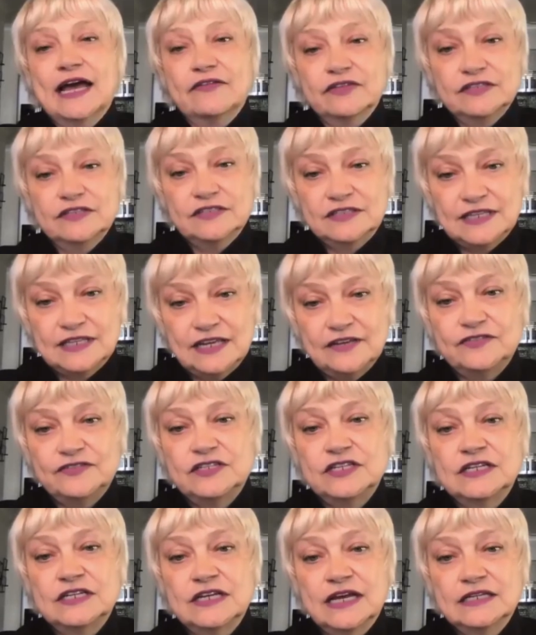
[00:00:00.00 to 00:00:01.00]
a
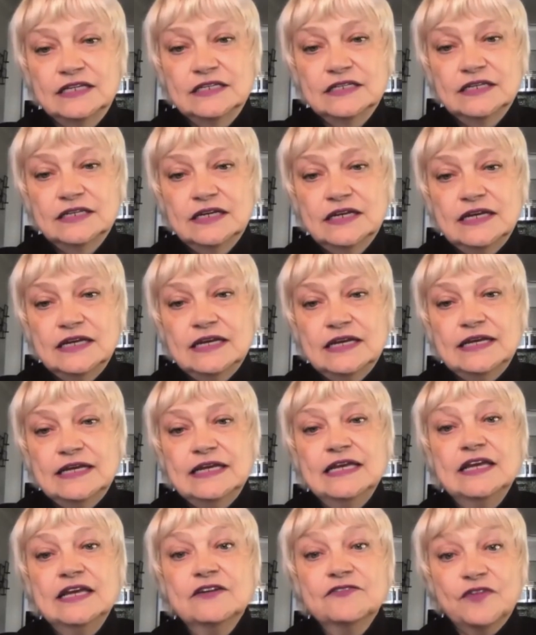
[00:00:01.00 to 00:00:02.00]
safety net
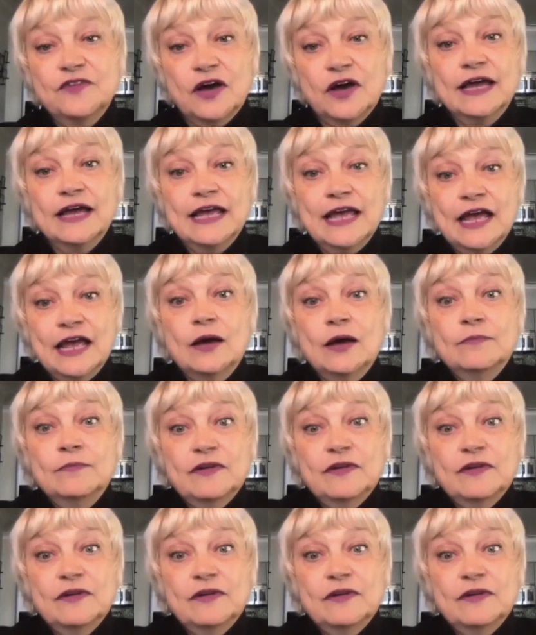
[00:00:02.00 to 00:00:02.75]
if I am